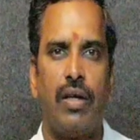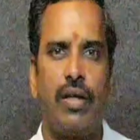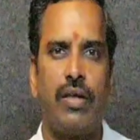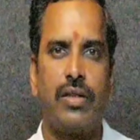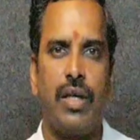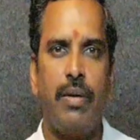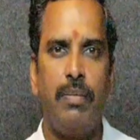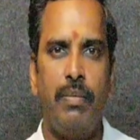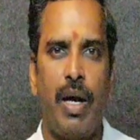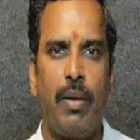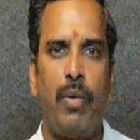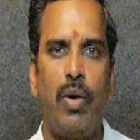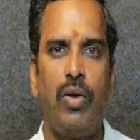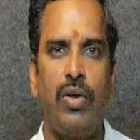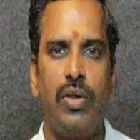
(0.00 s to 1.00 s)
some
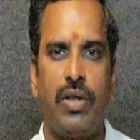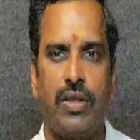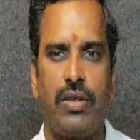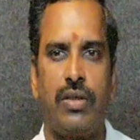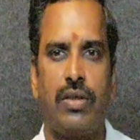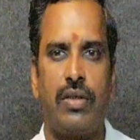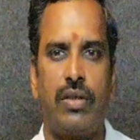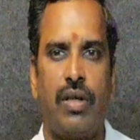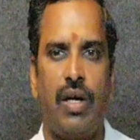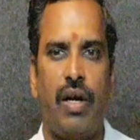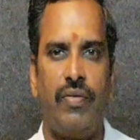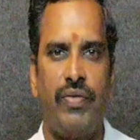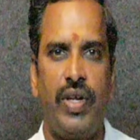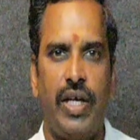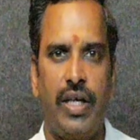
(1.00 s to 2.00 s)
amount
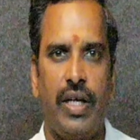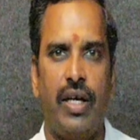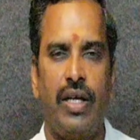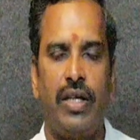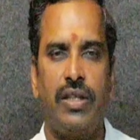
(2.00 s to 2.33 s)
of data